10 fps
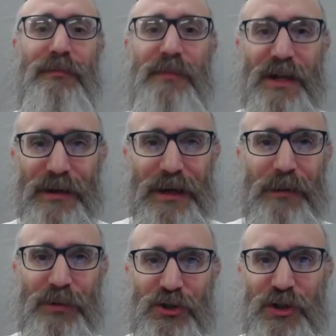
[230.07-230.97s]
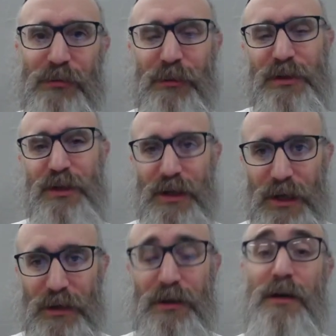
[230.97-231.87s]
Rabi Shimon ben
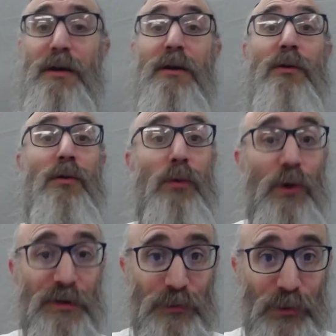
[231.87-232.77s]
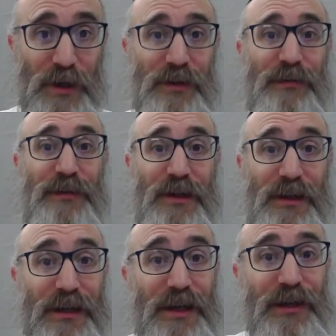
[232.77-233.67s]
Yochai, who was one of the
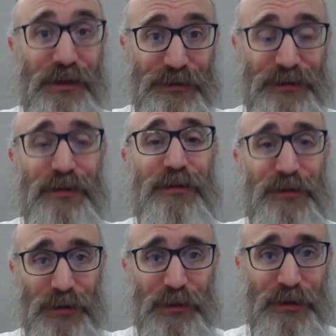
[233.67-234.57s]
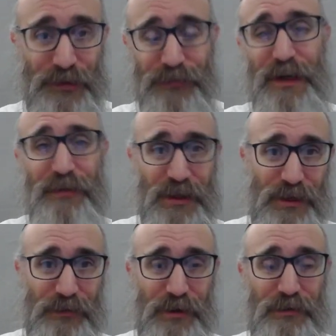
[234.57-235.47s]
latest students of Rabi
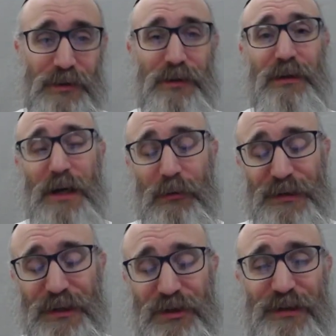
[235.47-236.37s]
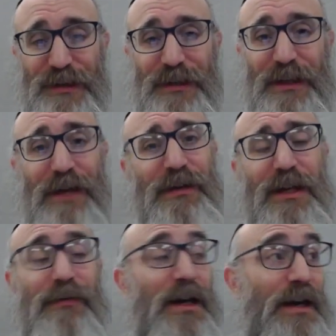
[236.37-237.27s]
Akiva, our sages say that Rabi
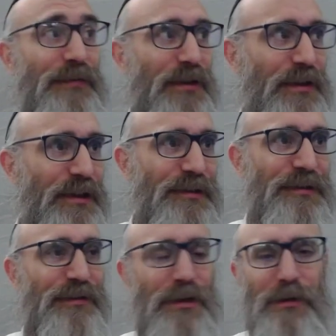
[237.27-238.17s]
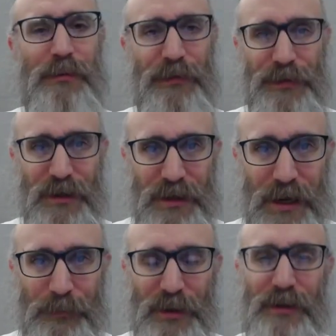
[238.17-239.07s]
Akiva, after this terrible thing
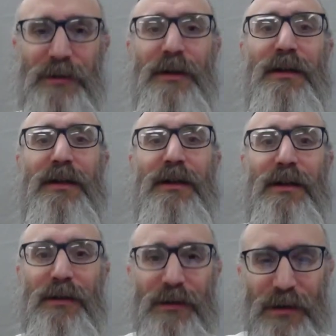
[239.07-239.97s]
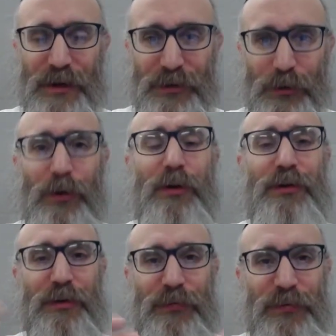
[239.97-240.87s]
happened, he gathered
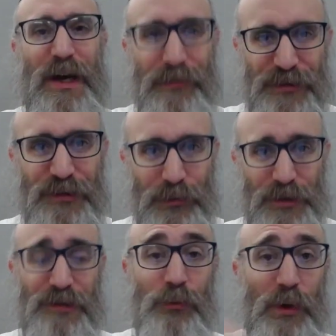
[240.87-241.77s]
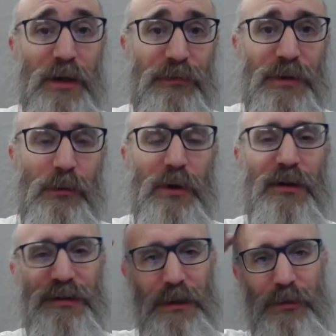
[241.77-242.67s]
other 5 students. One of them
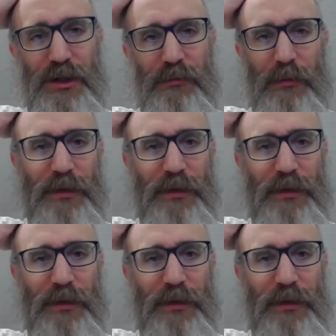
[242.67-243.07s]
was Rabi Shimon ben